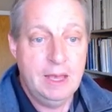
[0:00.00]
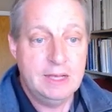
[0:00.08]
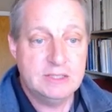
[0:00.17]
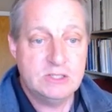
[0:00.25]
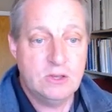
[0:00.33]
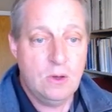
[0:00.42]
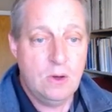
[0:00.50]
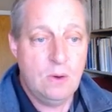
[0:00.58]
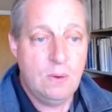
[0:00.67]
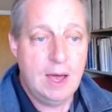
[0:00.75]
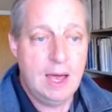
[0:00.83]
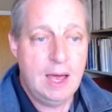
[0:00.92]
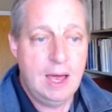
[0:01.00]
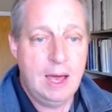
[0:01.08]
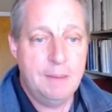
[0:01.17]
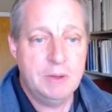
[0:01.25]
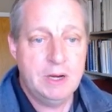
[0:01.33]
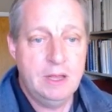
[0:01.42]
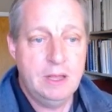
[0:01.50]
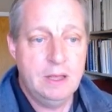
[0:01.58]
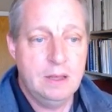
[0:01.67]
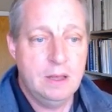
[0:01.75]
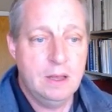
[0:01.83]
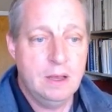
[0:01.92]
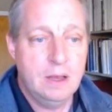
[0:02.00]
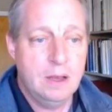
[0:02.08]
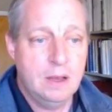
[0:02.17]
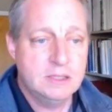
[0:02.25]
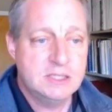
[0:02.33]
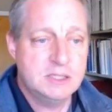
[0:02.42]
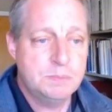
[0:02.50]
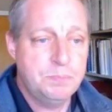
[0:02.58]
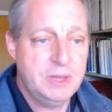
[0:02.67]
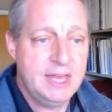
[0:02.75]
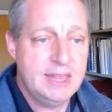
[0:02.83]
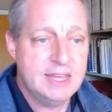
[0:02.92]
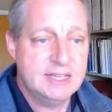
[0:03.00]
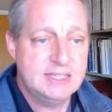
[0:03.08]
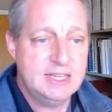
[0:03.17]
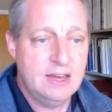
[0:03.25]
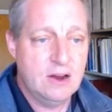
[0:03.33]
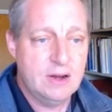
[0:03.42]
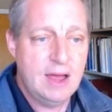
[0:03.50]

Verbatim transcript: And so I'm going to split this here.